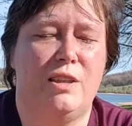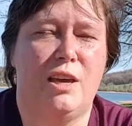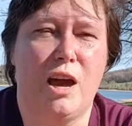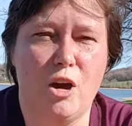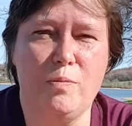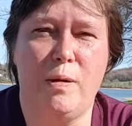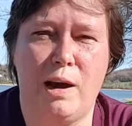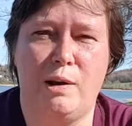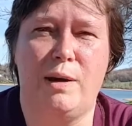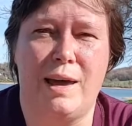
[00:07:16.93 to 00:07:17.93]
the
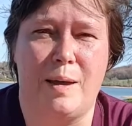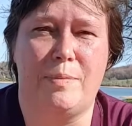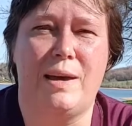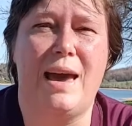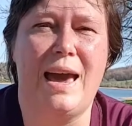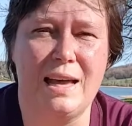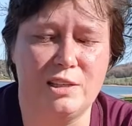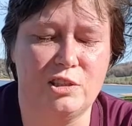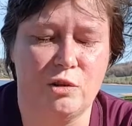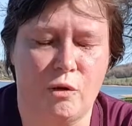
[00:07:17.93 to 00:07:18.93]
CoPilot app
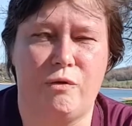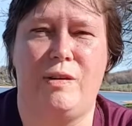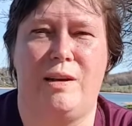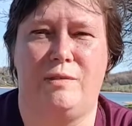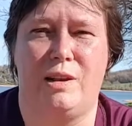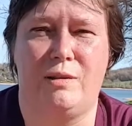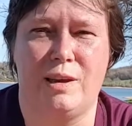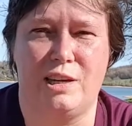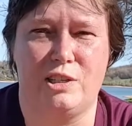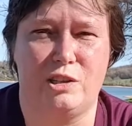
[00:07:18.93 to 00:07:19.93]
has not found the
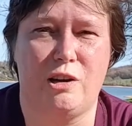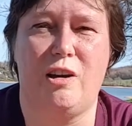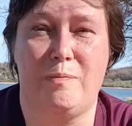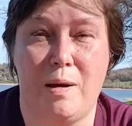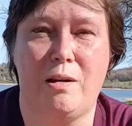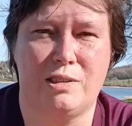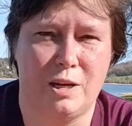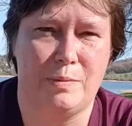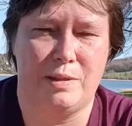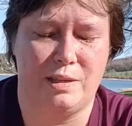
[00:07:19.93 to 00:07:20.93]
location. So I've parked
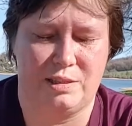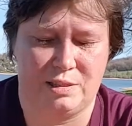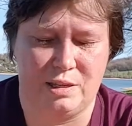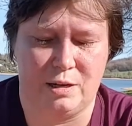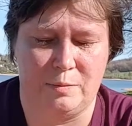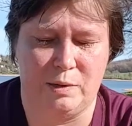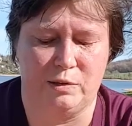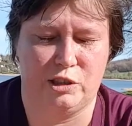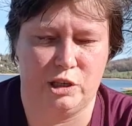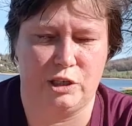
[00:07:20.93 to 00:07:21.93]
up at this
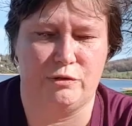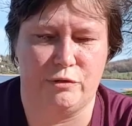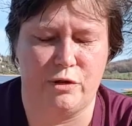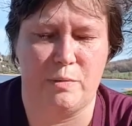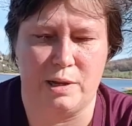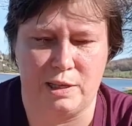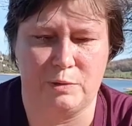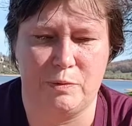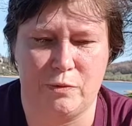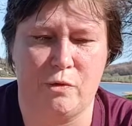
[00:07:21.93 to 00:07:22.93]
little church for a few
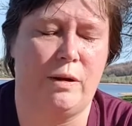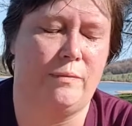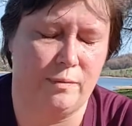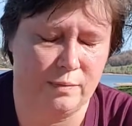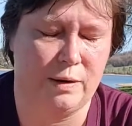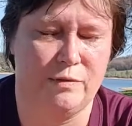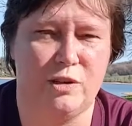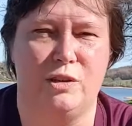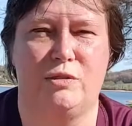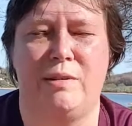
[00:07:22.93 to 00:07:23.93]
minutes before I've
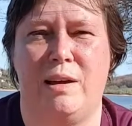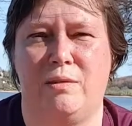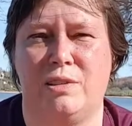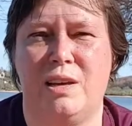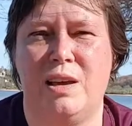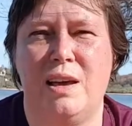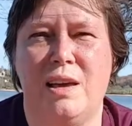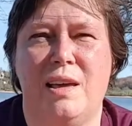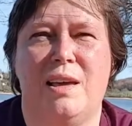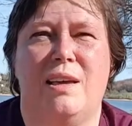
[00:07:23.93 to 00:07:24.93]
turned around.
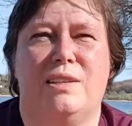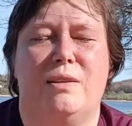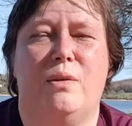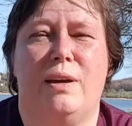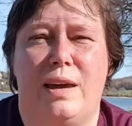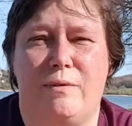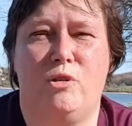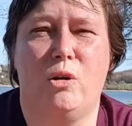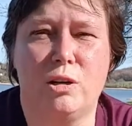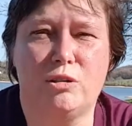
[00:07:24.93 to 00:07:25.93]
So I thought, okay,
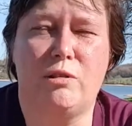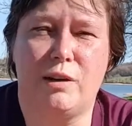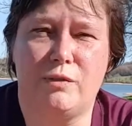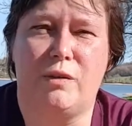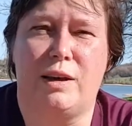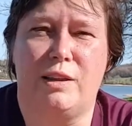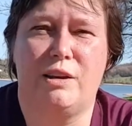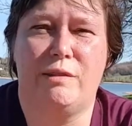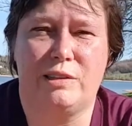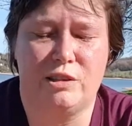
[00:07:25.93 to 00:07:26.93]
I've got to try and find the
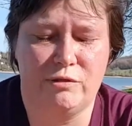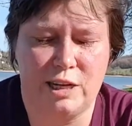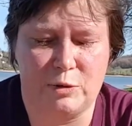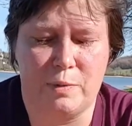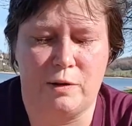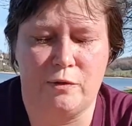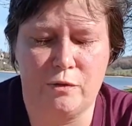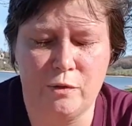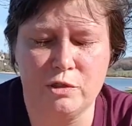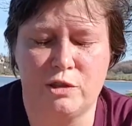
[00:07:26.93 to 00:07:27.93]
correct address. But
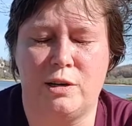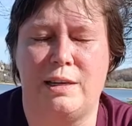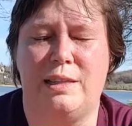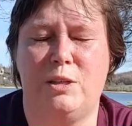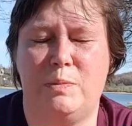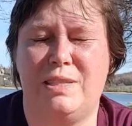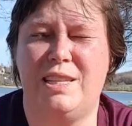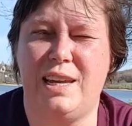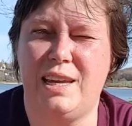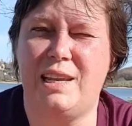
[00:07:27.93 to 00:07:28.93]
unfortunately, this
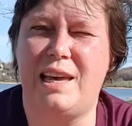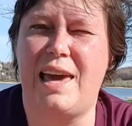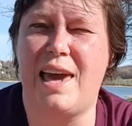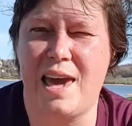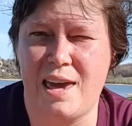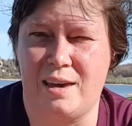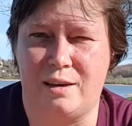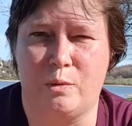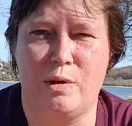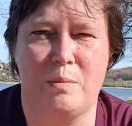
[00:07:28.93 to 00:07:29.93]
particular
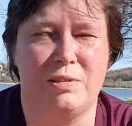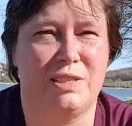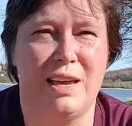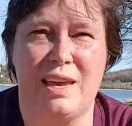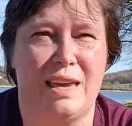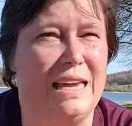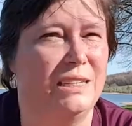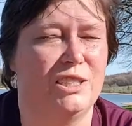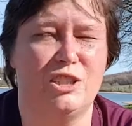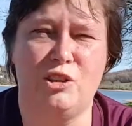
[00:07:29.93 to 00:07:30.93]
area where I'm staying,
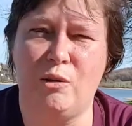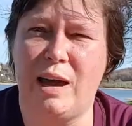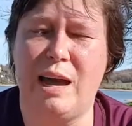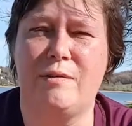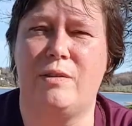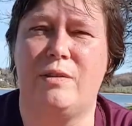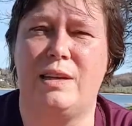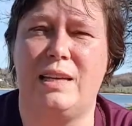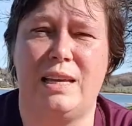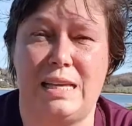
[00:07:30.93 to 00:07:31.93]
it does not have
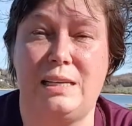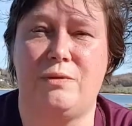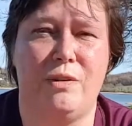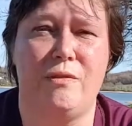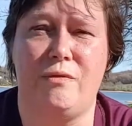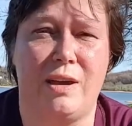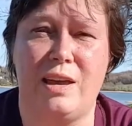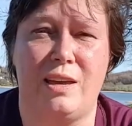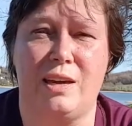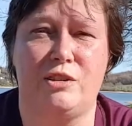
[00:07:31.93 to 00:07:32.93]
it has a very
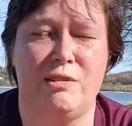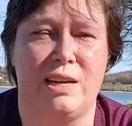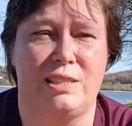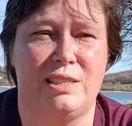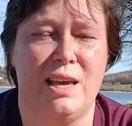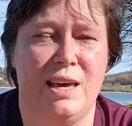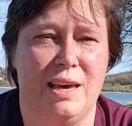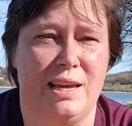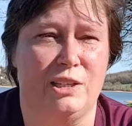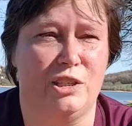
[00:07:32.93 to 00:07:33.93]
vague address.
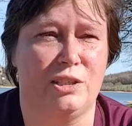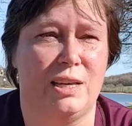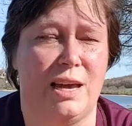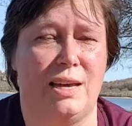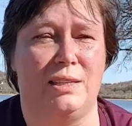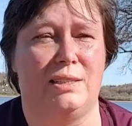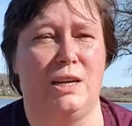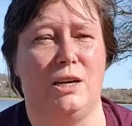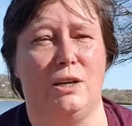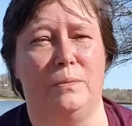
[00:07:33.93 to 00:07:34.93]
It just has
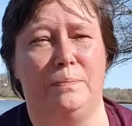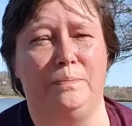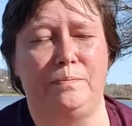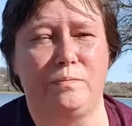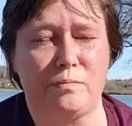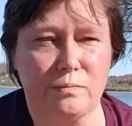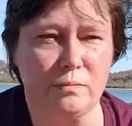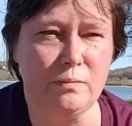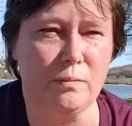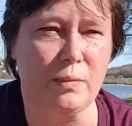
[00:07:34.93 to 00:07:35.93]

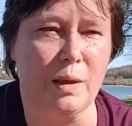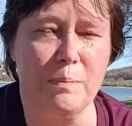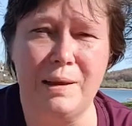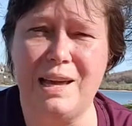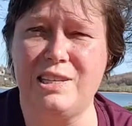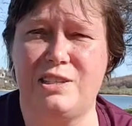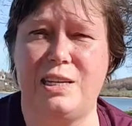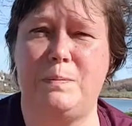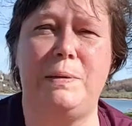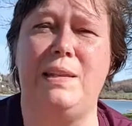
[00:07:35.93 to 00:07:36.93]
Plage
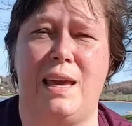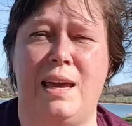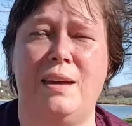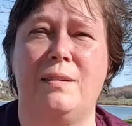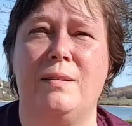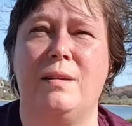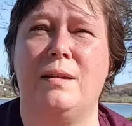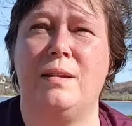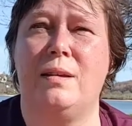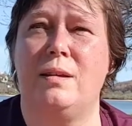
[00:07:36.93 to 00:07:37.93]
d'Espinay,
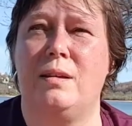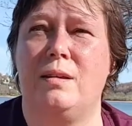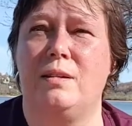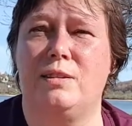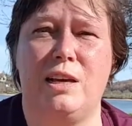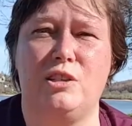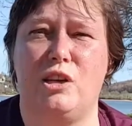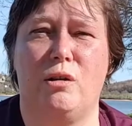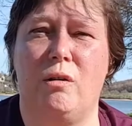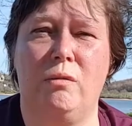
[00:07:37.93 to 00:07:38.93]

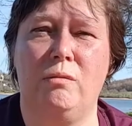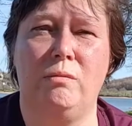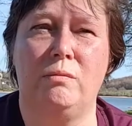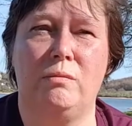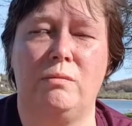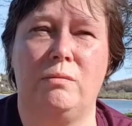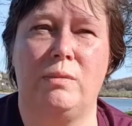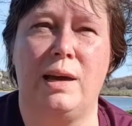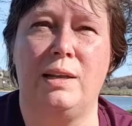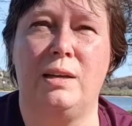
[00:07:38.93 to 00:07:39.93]
Saint-Géron,
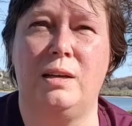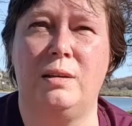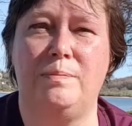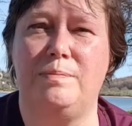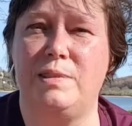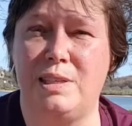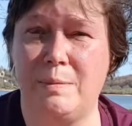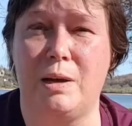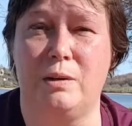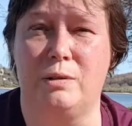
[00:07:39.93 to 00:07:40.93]
and a
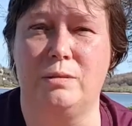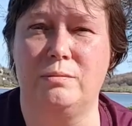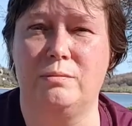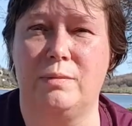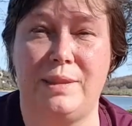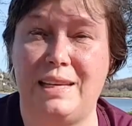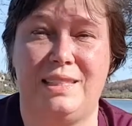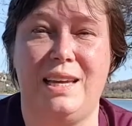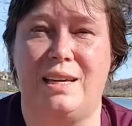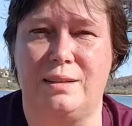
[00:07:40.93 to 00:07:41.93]
zip code.
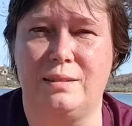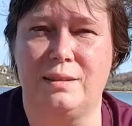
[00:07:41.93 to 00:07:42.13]
That's it.